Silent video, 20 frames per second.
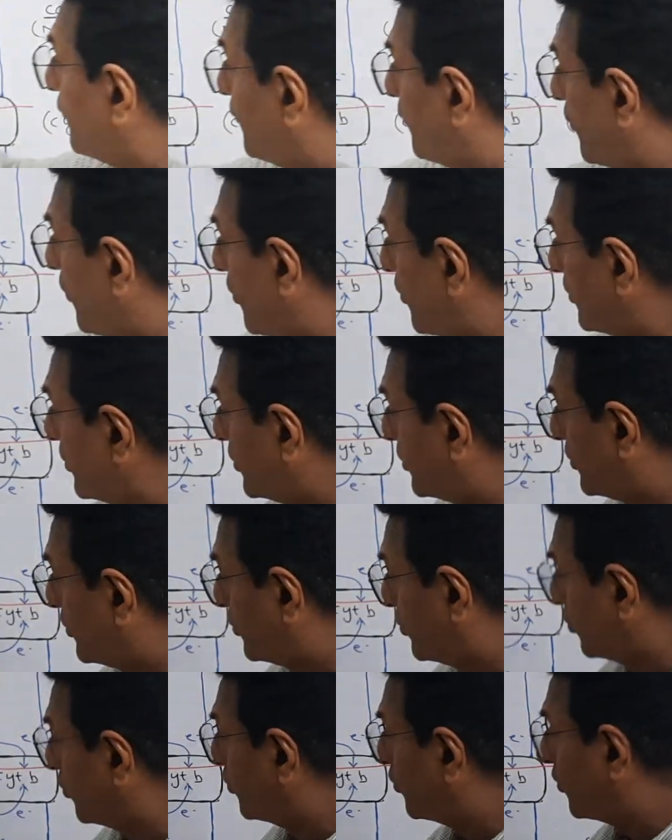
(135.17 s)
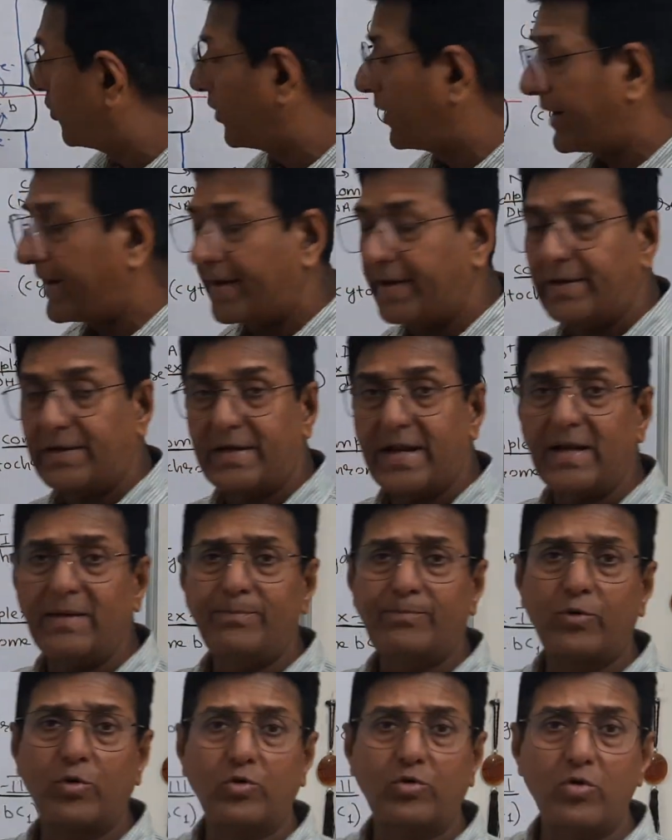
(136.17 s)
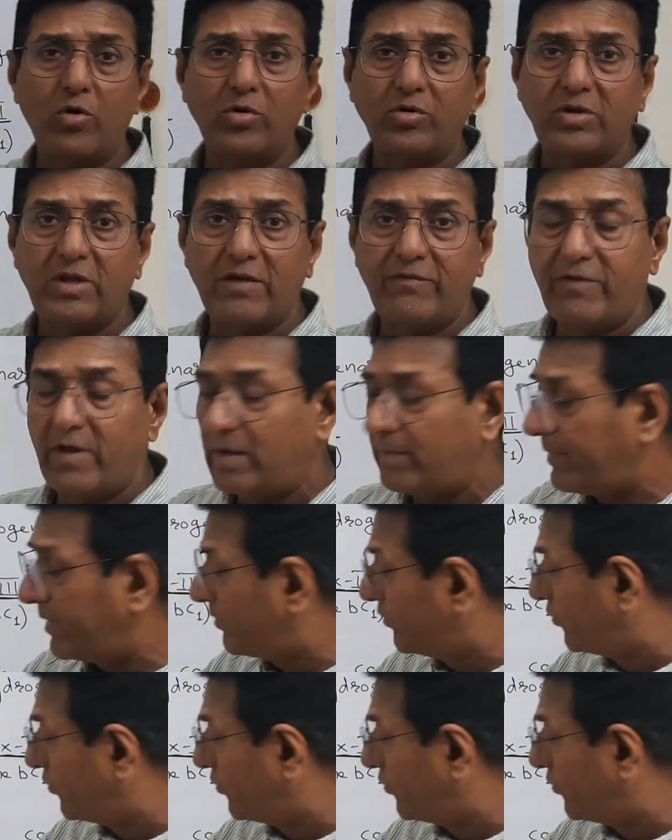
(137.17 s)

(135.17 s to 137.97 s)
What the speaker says: 4, 2. 10 proton, they will be